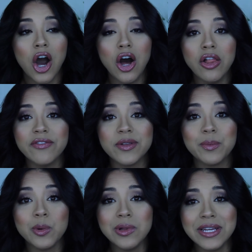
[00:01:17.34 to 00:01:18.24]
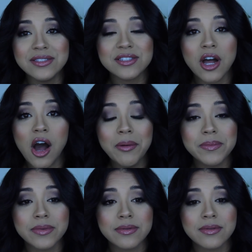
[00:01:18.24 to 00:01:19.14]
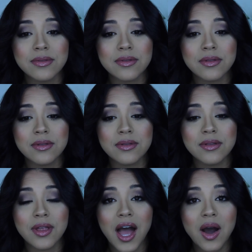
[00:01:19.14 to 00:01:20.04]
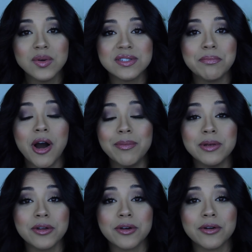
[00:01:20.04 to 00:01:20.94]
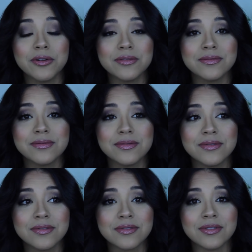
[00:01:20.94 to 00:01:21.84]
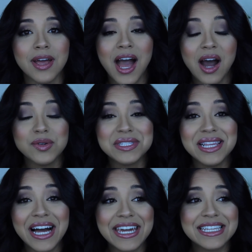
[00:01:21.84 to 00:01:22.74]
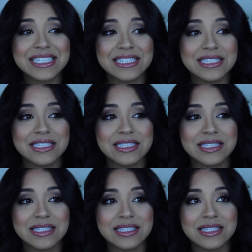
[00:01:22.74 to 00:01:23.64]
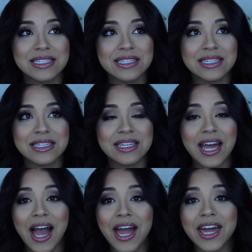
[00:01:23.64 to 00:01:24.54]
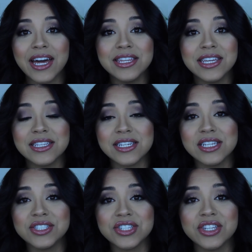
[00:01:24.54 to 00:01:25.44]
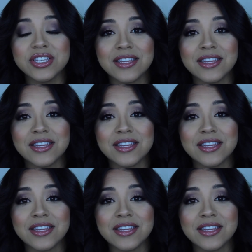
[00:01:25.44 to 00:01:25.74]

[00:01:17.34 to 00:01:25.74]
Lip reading: All of the bullying stopped. I was a popular girl. I was liked. I got the attention.